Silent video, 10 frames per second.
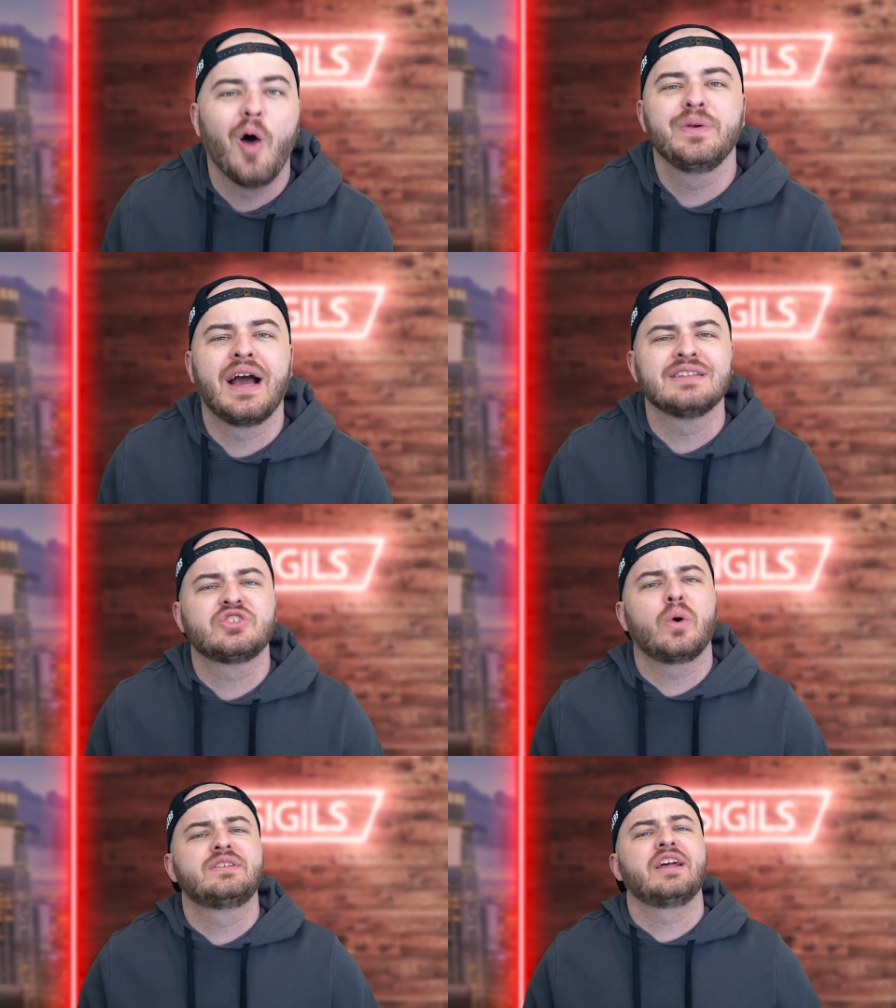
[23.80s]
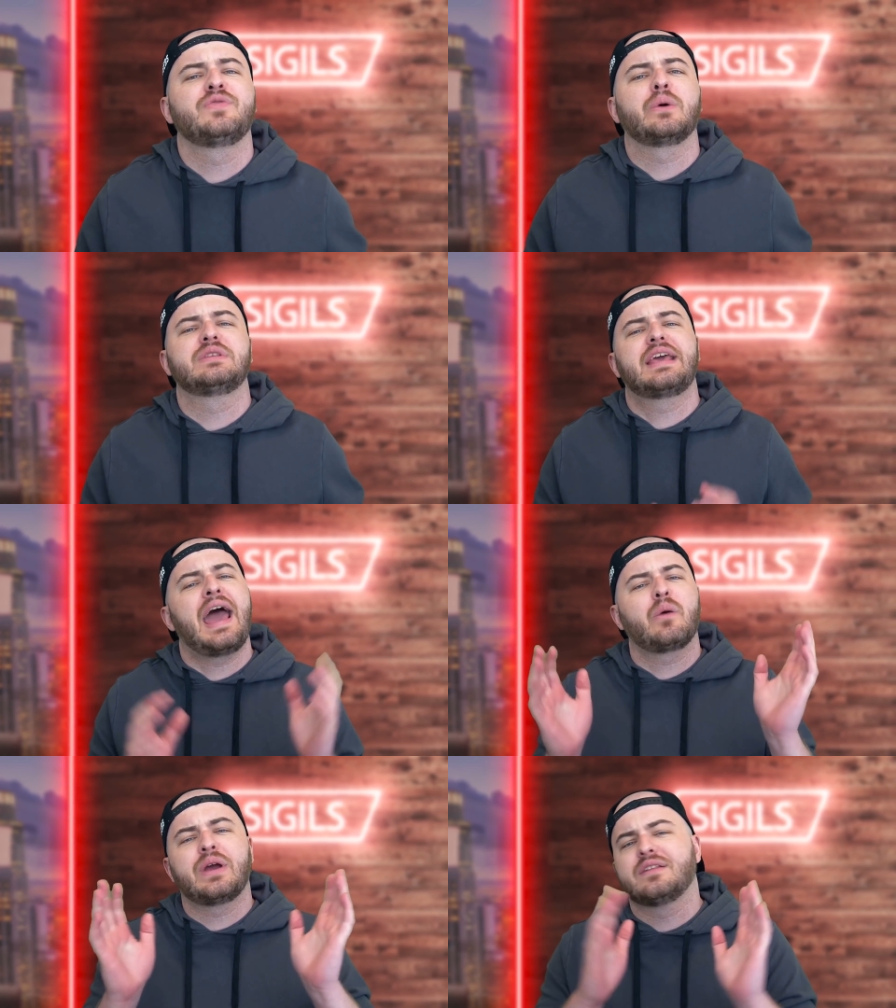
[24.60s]
hope you guys enjoyed today's video with the
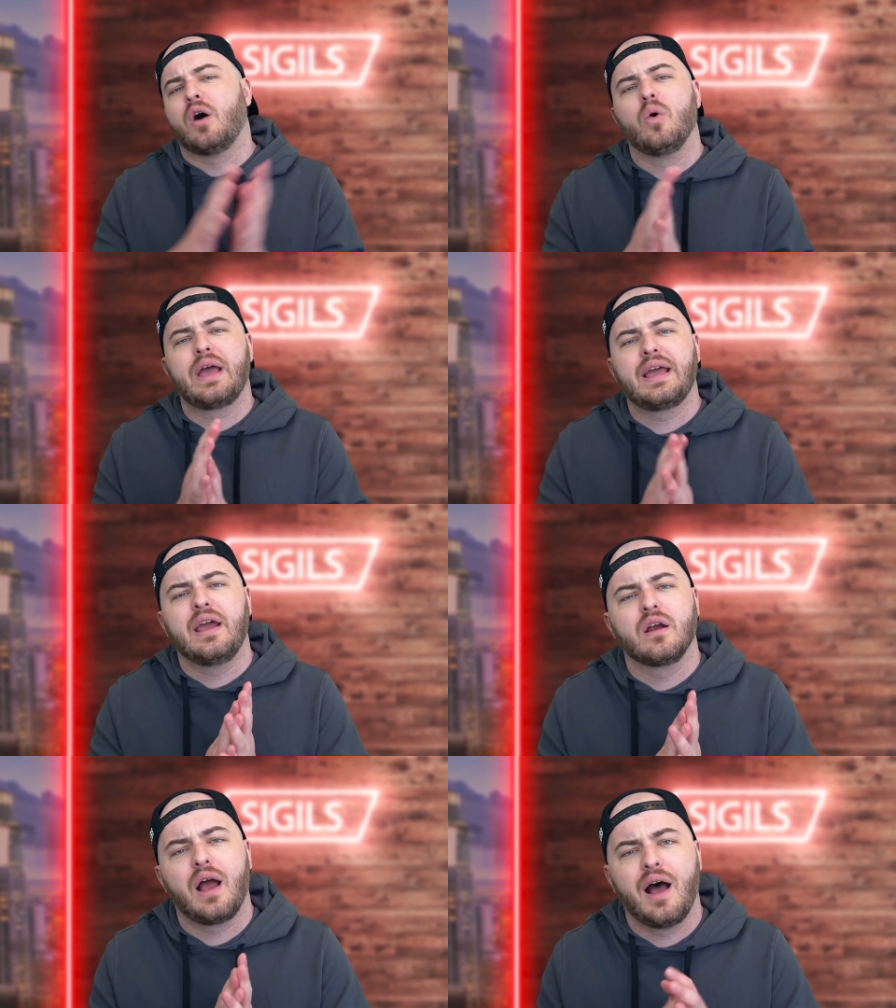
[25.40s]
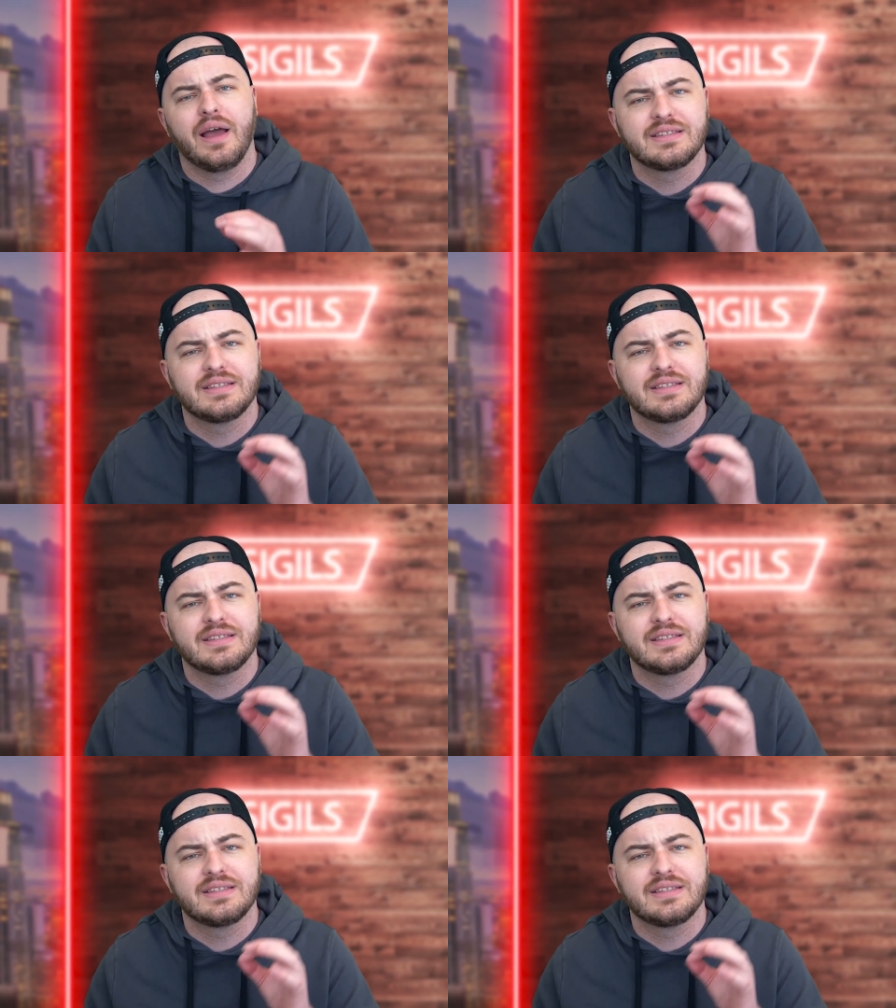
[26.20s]
gang we got the whole gang here uh,